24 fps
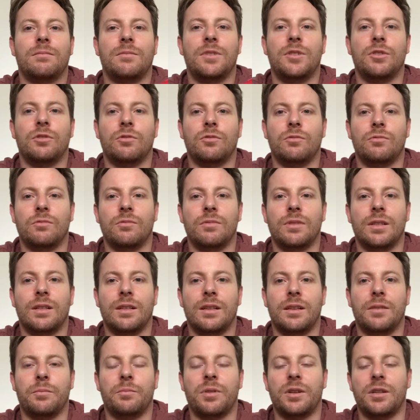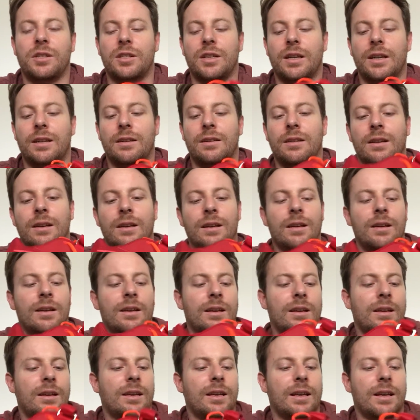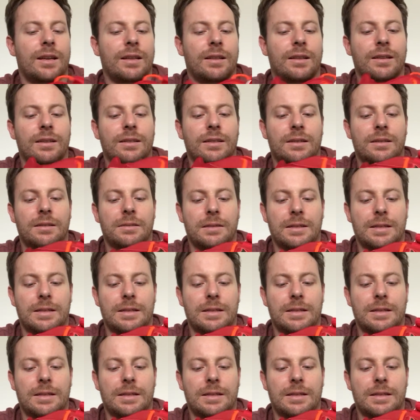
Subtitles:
You'll really appreciate getting these.